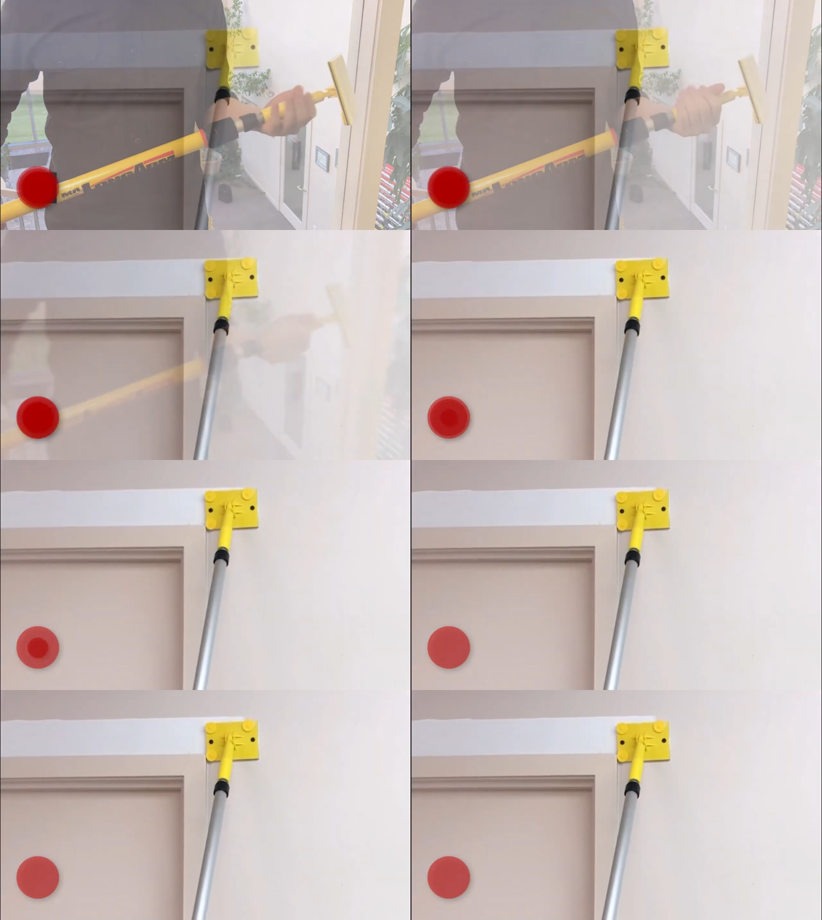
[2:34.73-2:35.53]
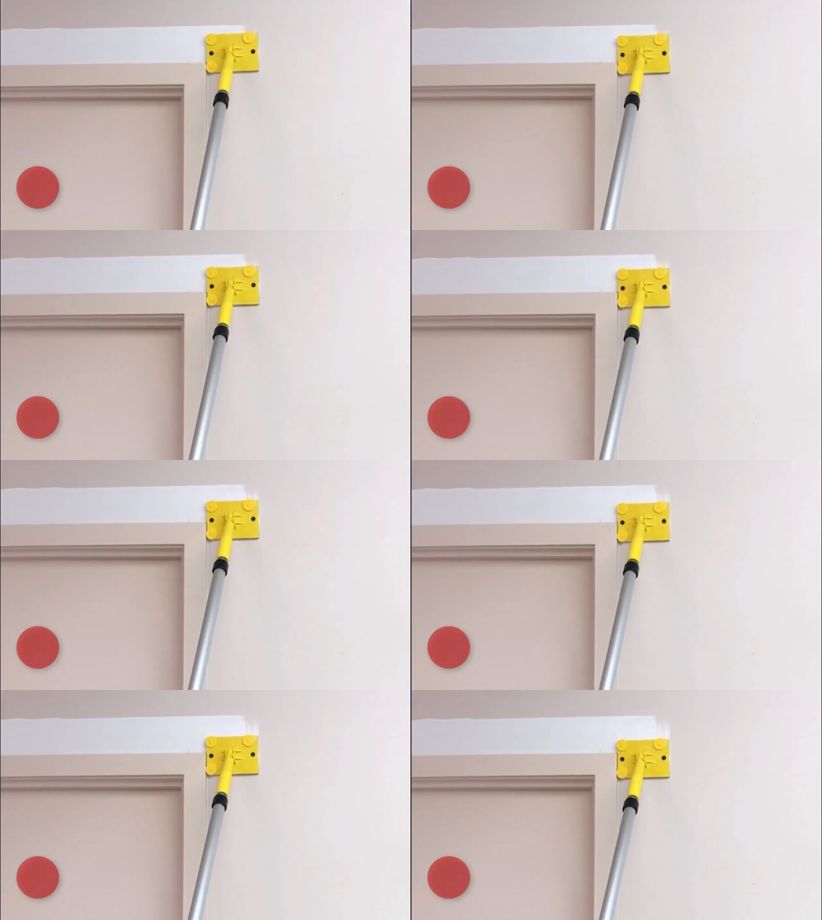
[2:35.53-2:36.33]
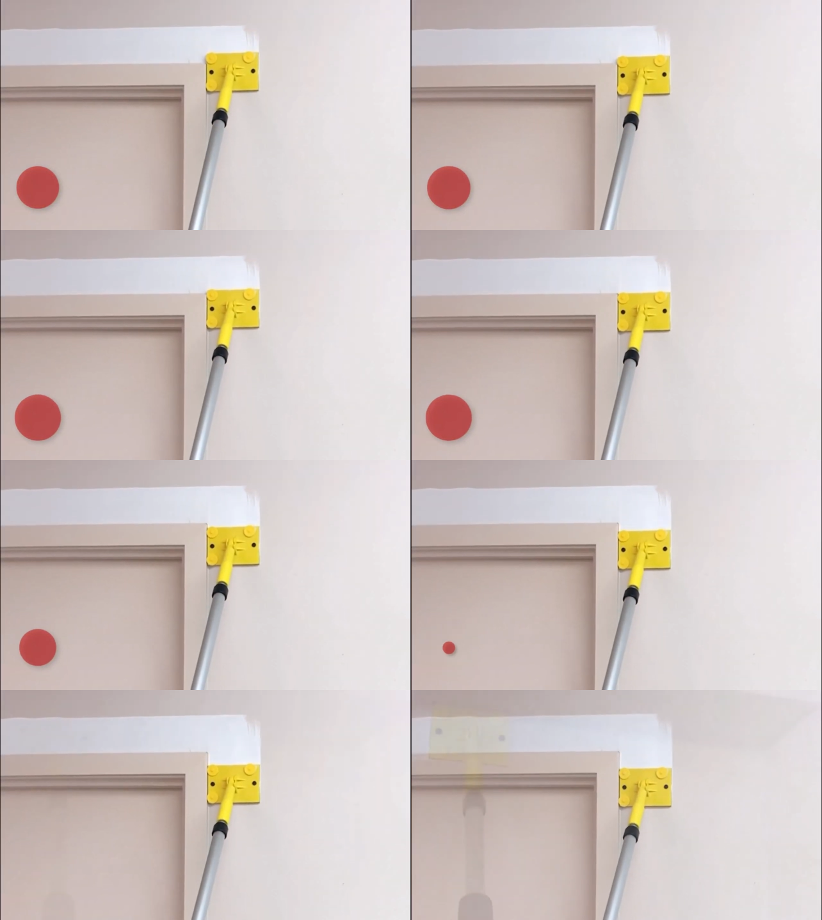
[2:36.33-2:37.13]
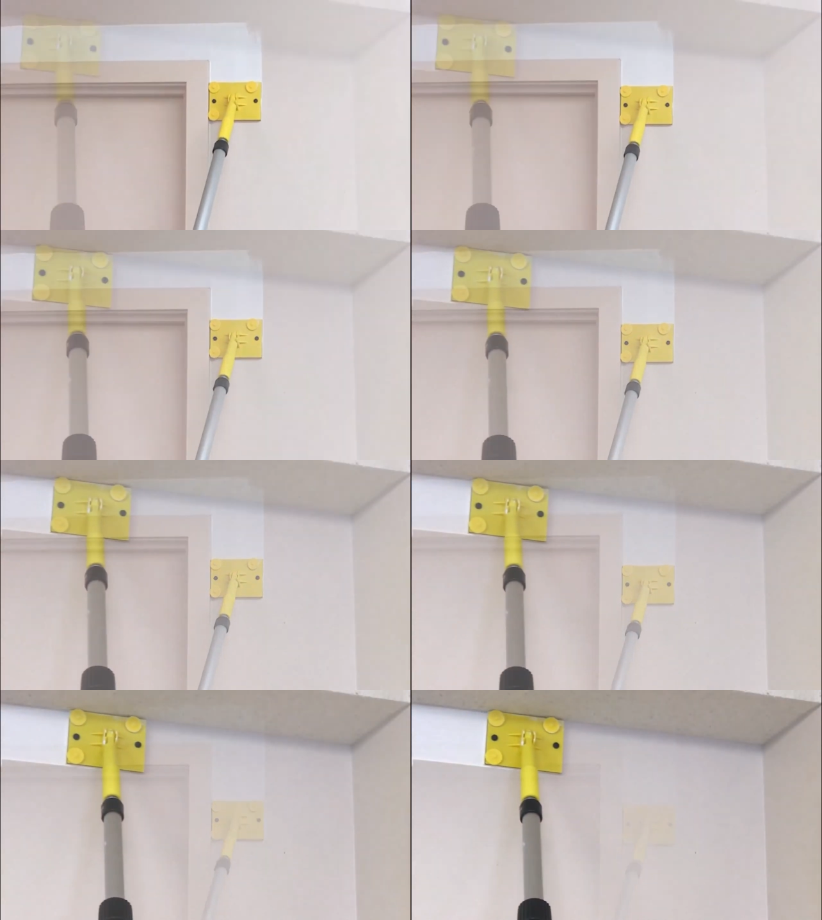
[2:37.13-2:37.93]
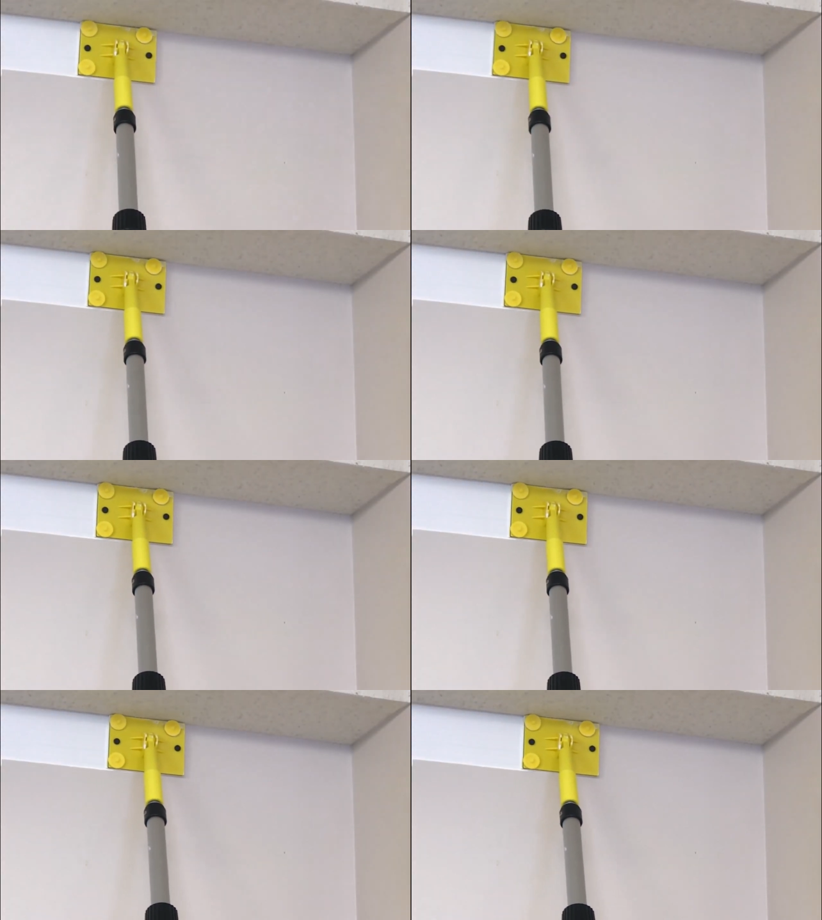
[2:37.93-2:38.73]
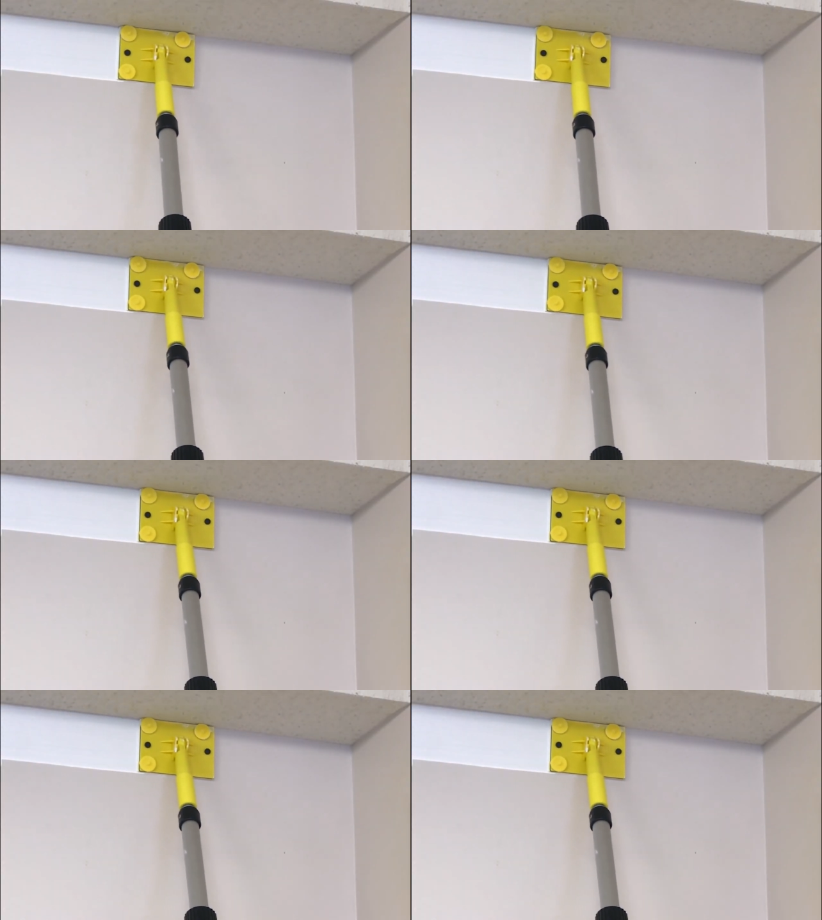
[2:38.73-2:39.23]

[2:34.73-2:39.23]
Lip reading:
No face is visible, so there are no lips to read.